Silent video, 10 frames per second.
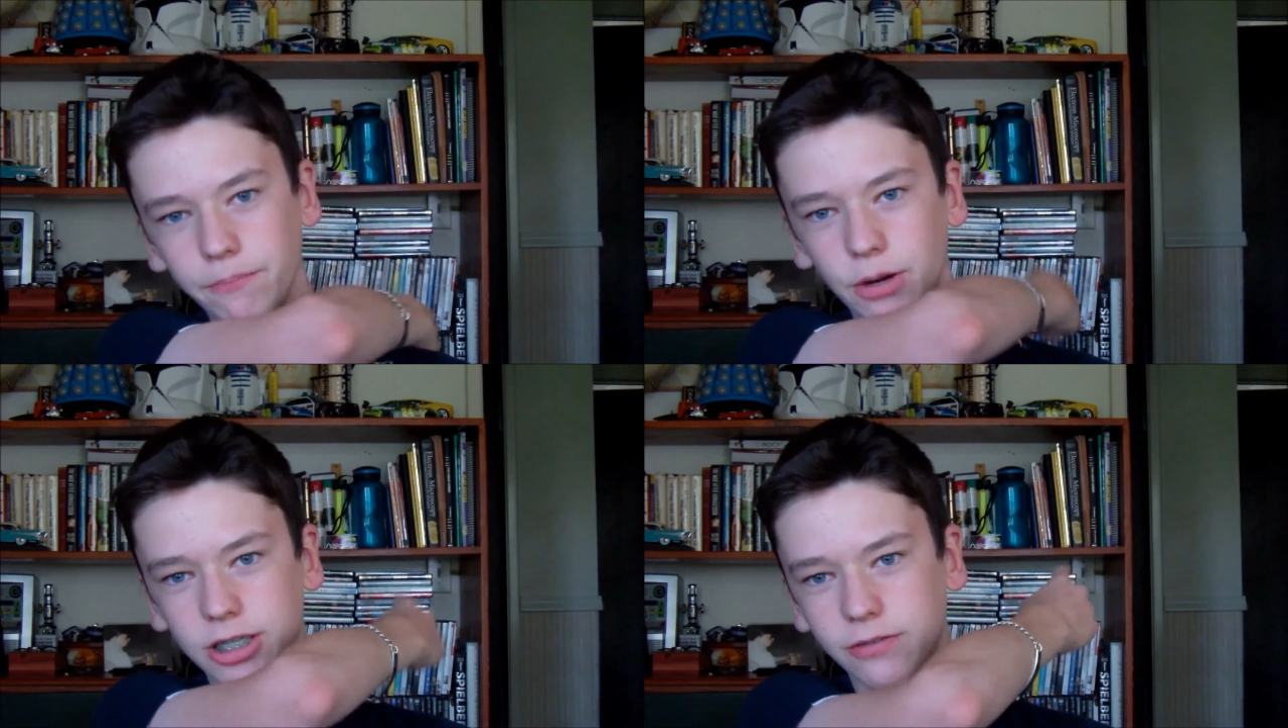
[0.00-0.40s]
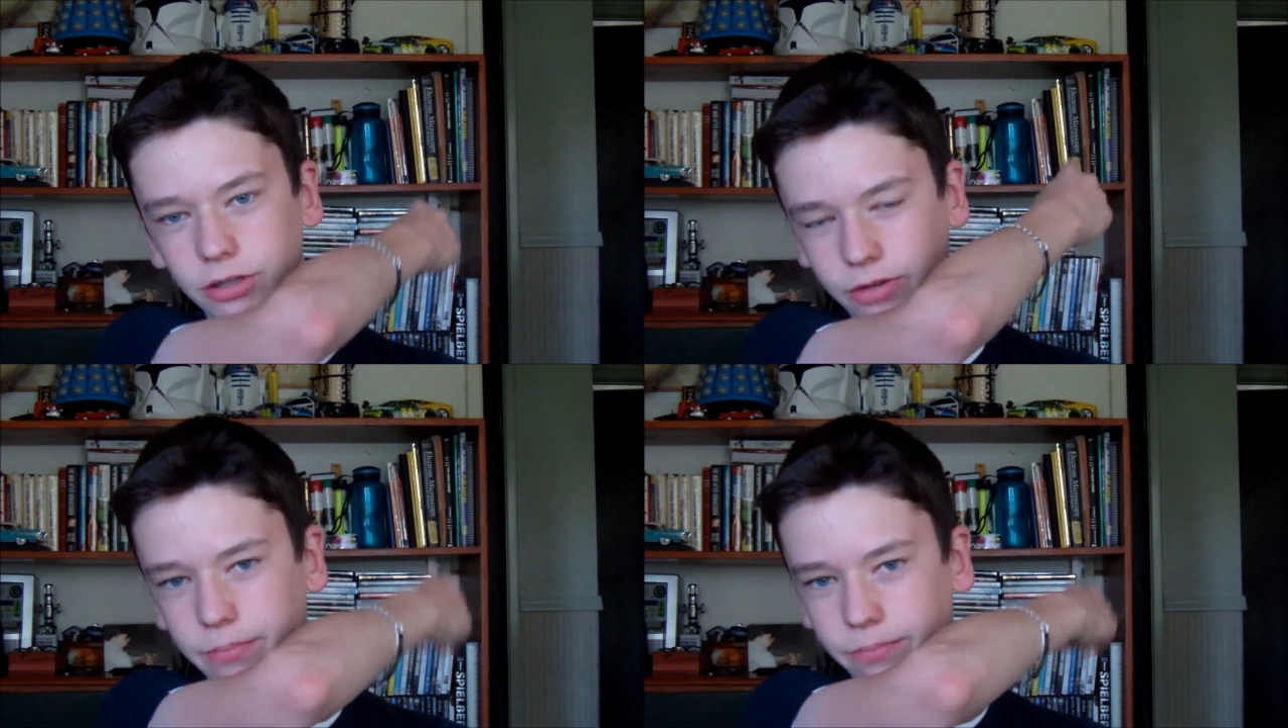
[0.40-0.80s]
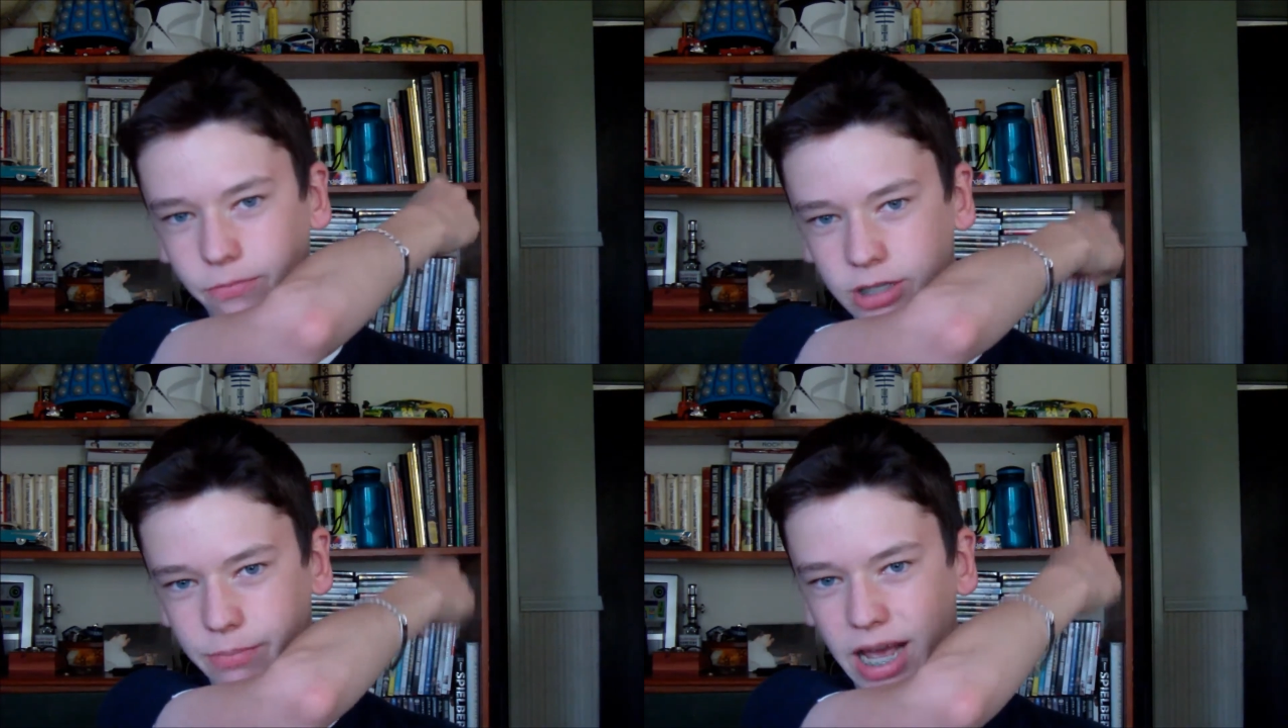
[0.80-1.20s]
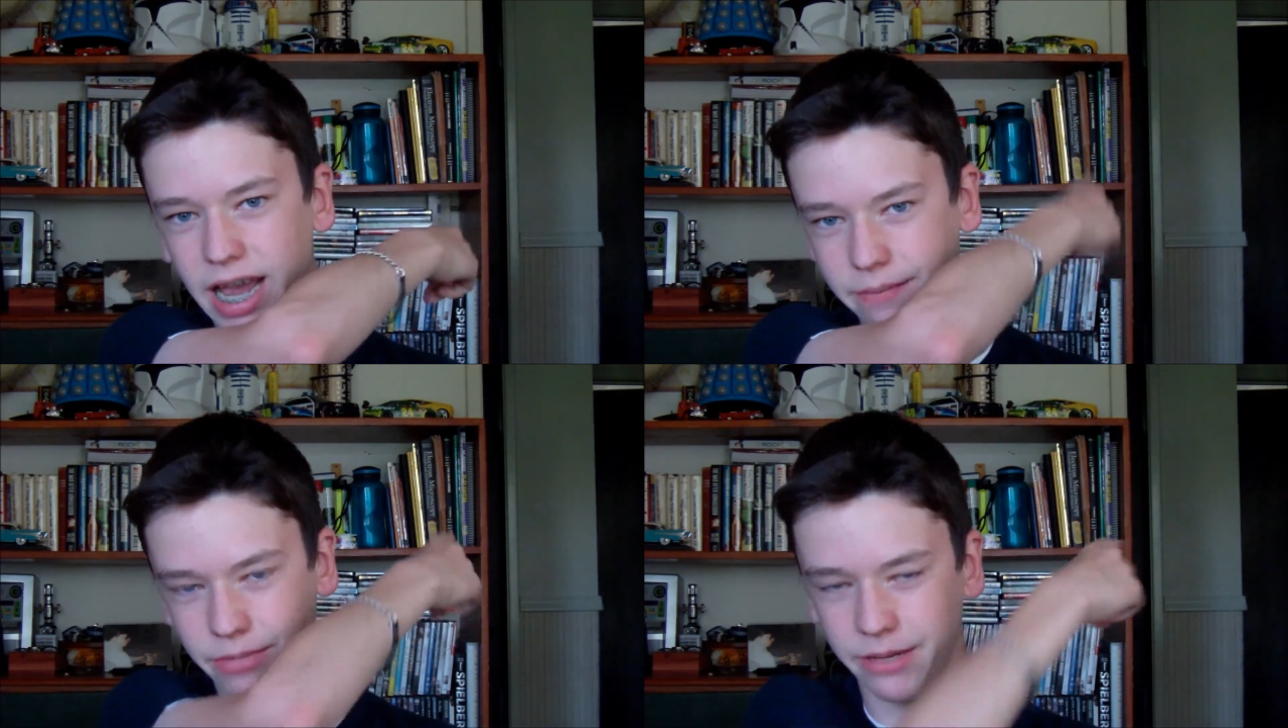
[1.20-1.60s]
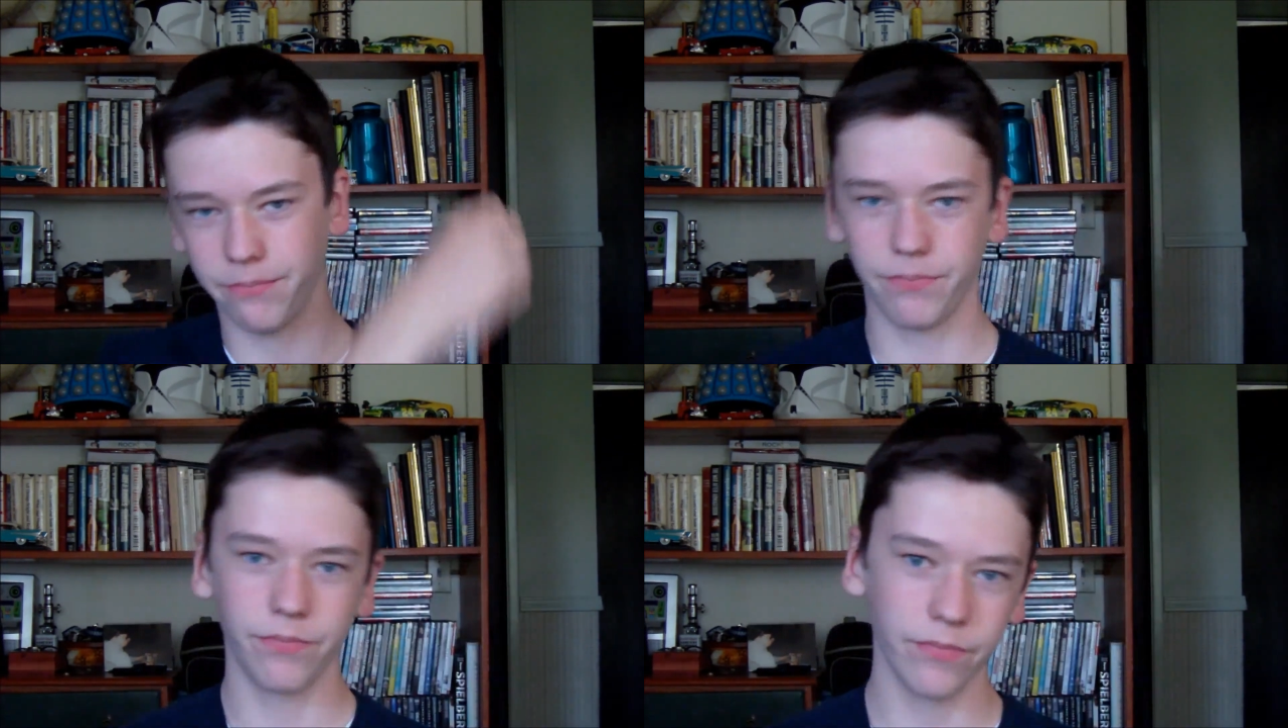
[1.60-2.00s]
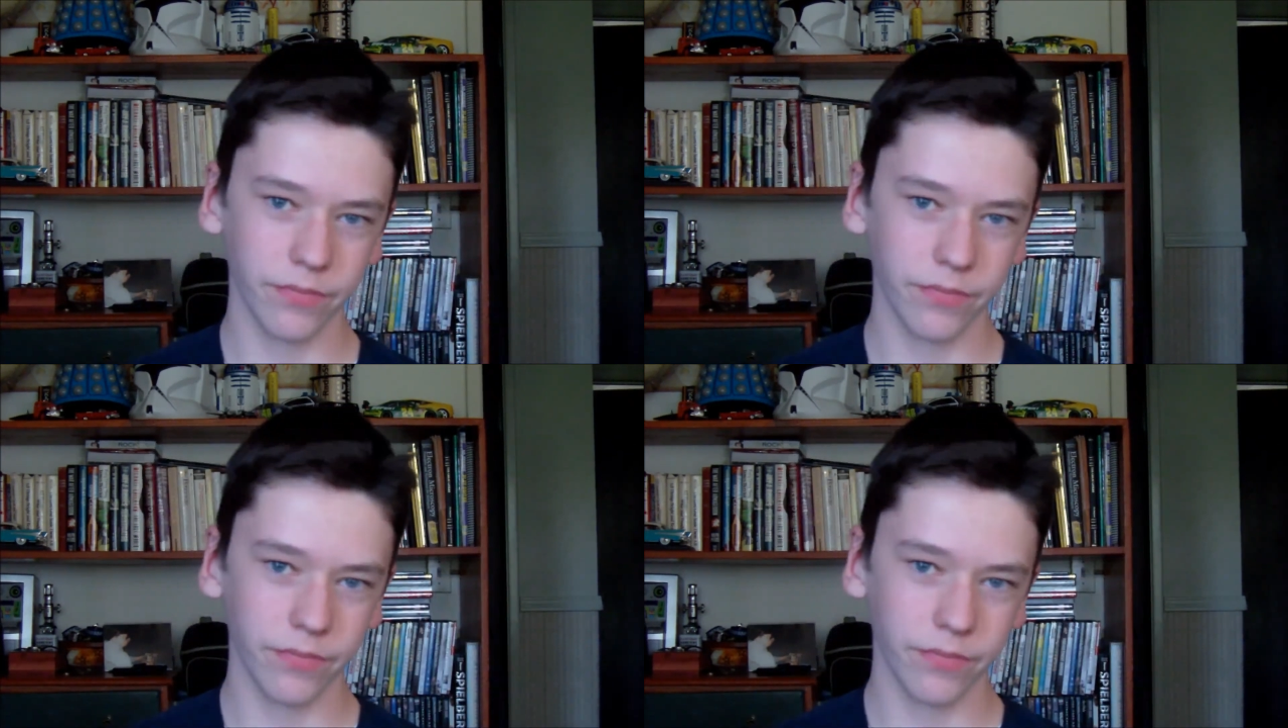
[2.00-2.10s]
the person was behind me.